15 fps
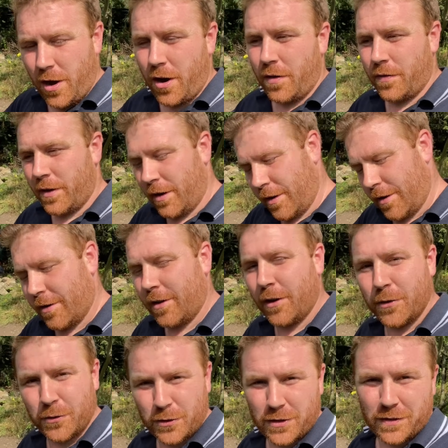over
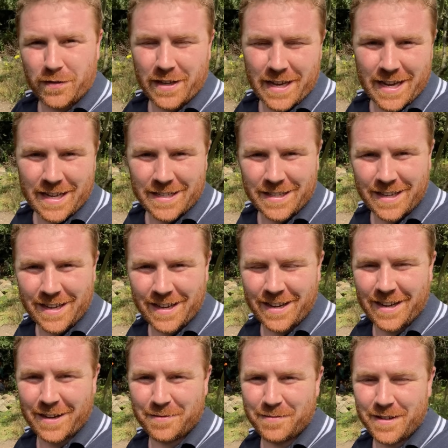hundreds of years,
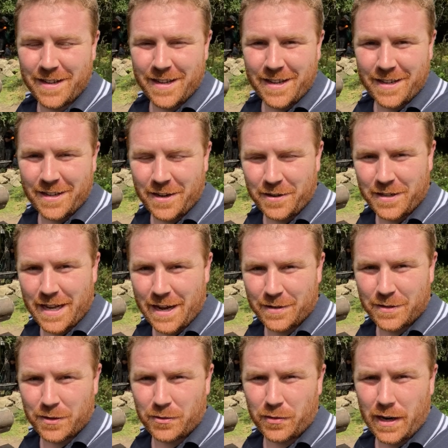no
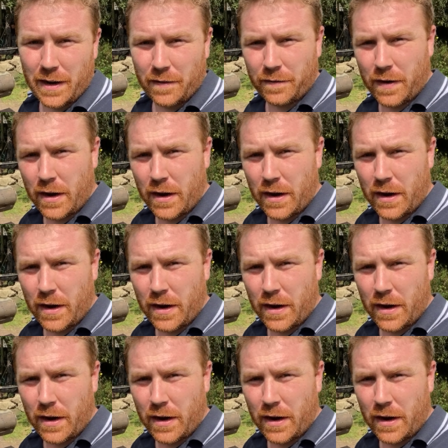doubt, to create a